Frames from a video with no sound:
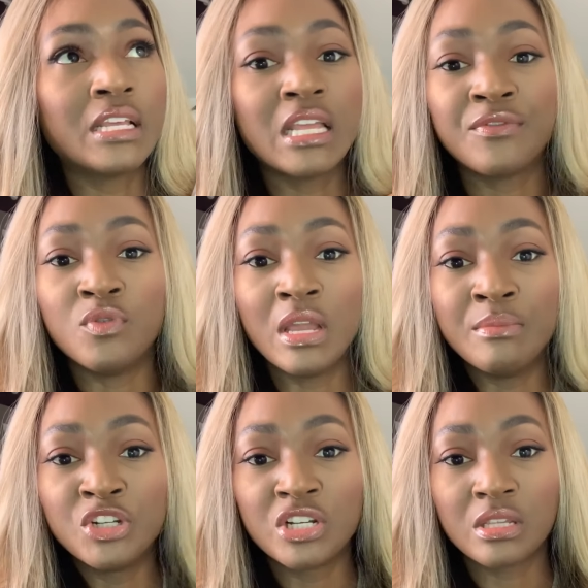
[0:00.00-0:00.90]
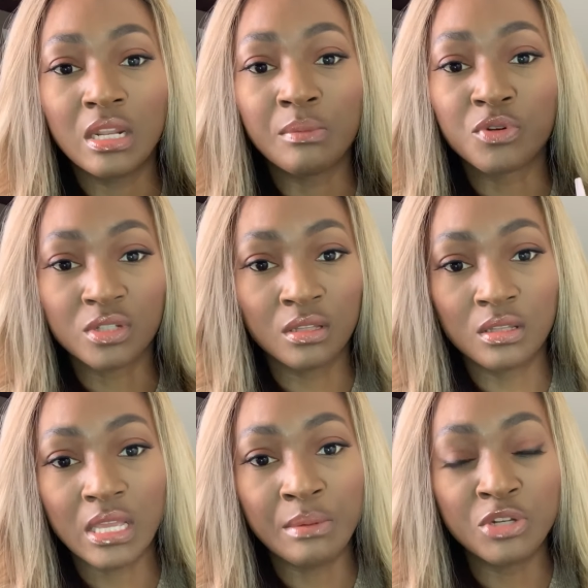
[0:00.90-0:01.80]
They give you images and numbers under
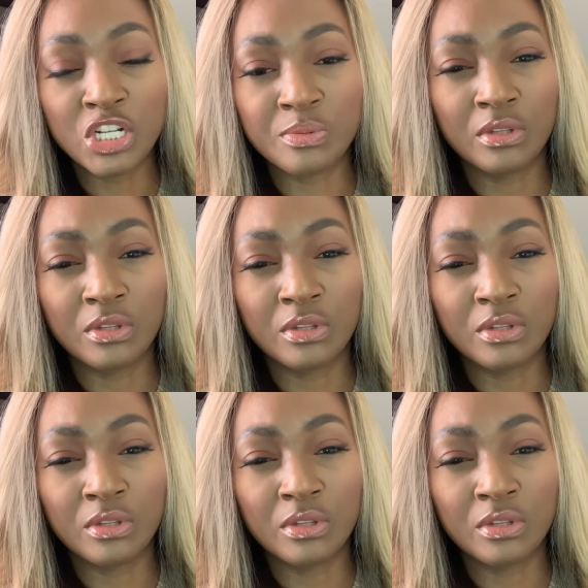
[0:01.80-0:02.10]
the images,